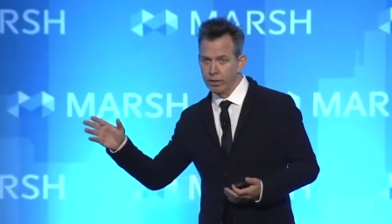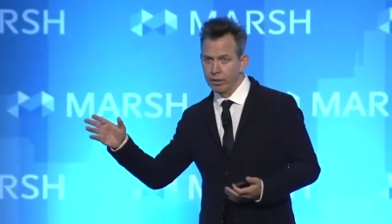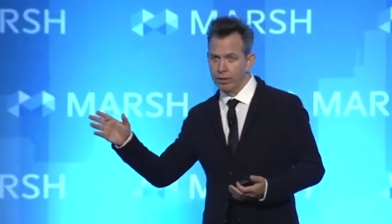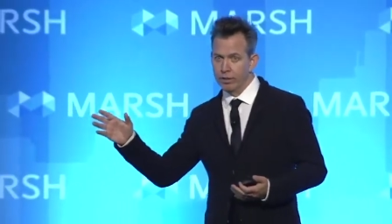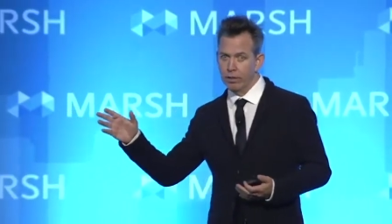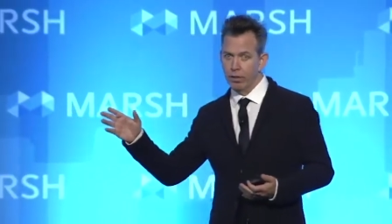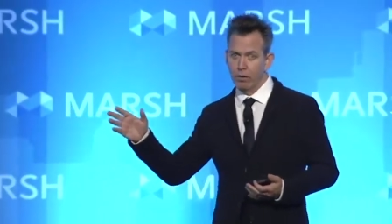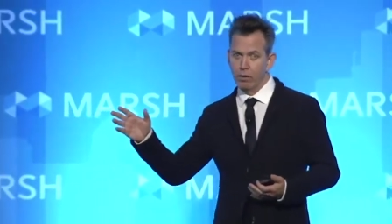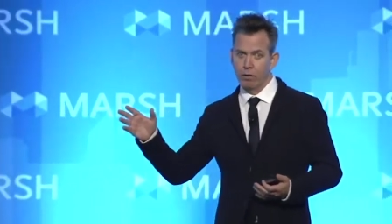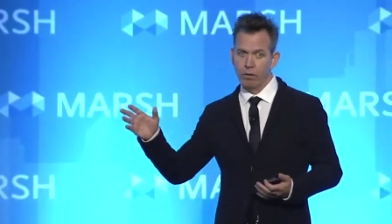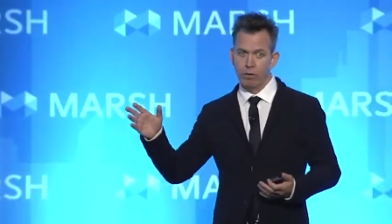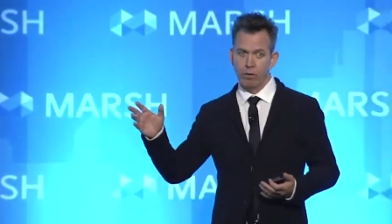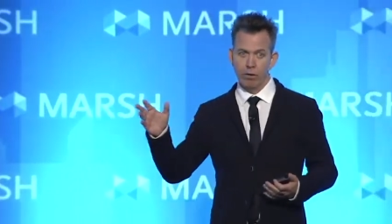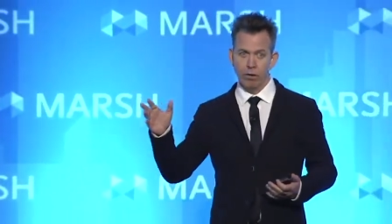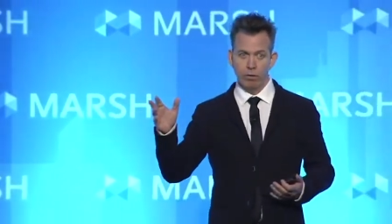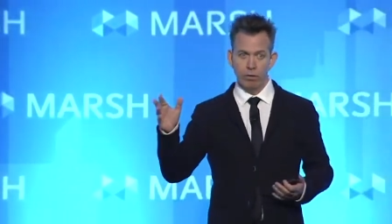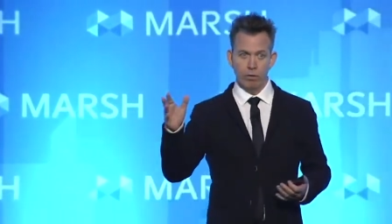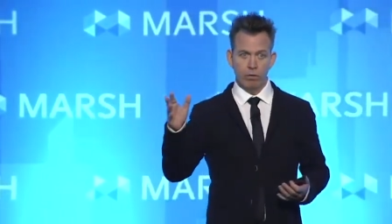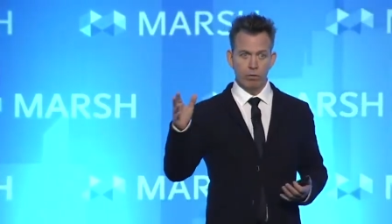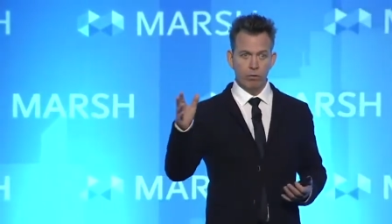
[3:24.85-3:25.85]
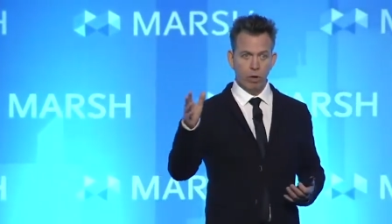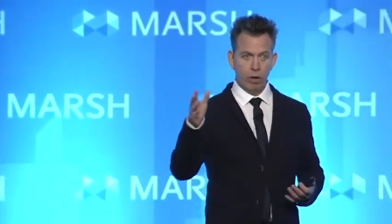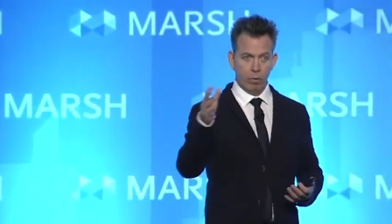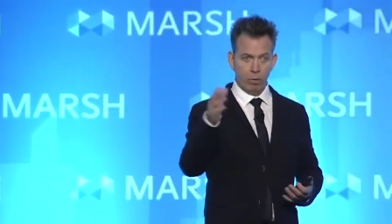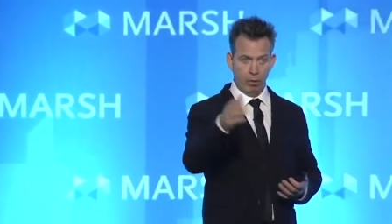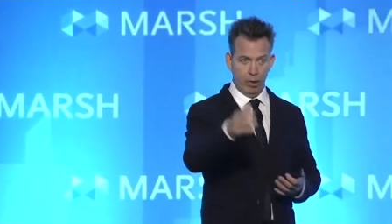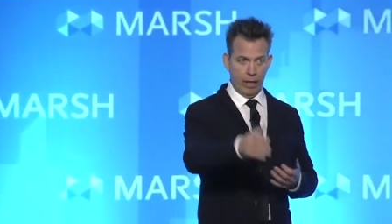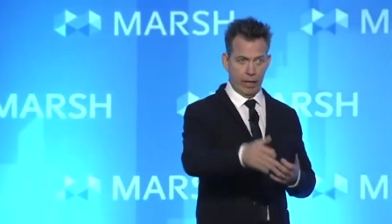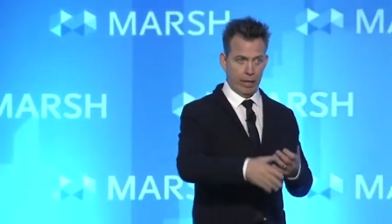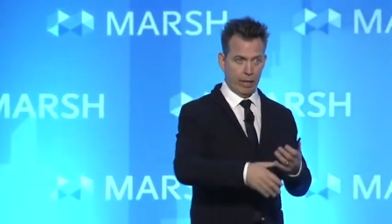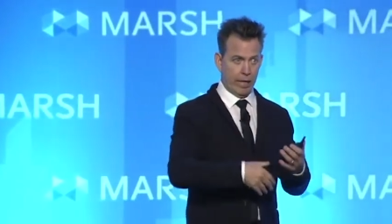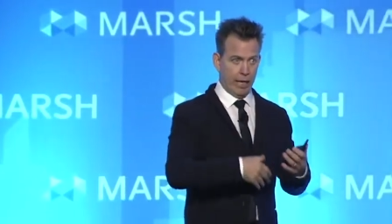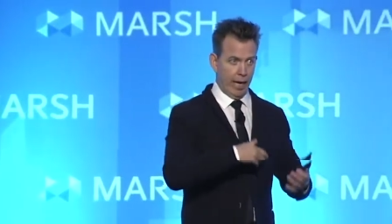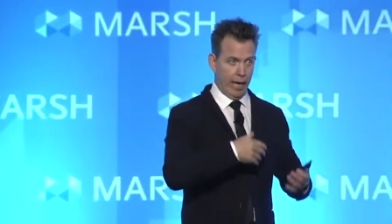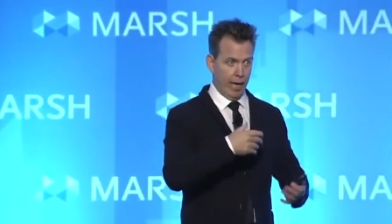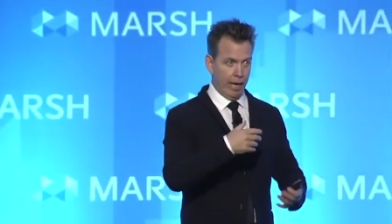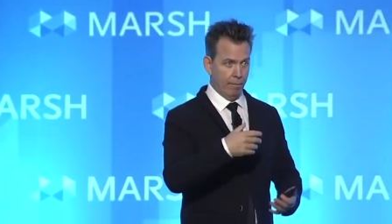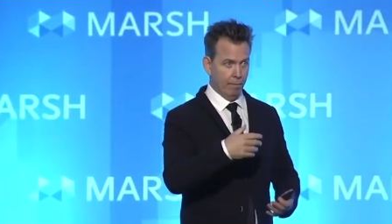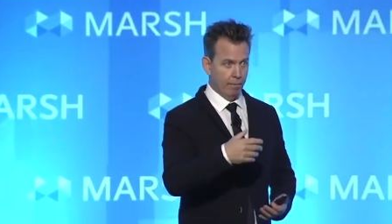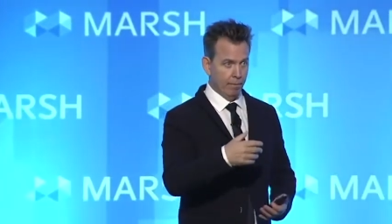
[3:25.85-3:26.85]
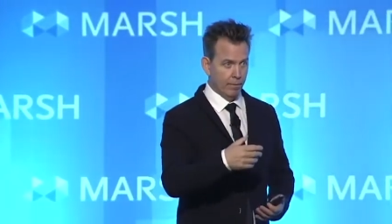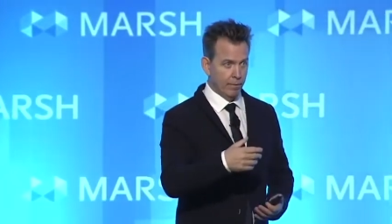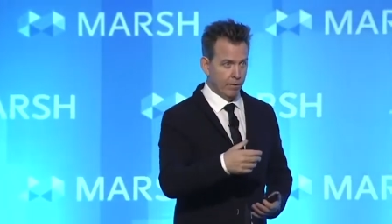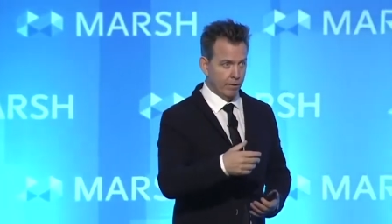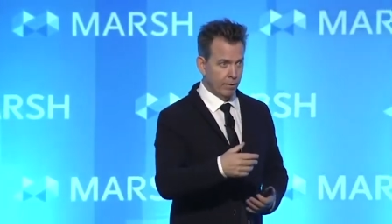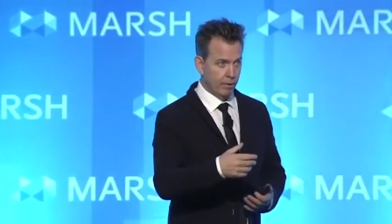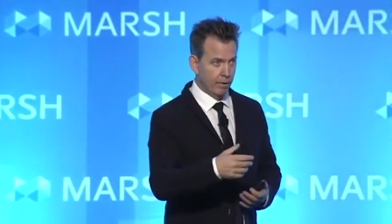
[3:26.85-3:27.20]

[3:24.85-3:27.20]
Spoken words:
So you are playing the game.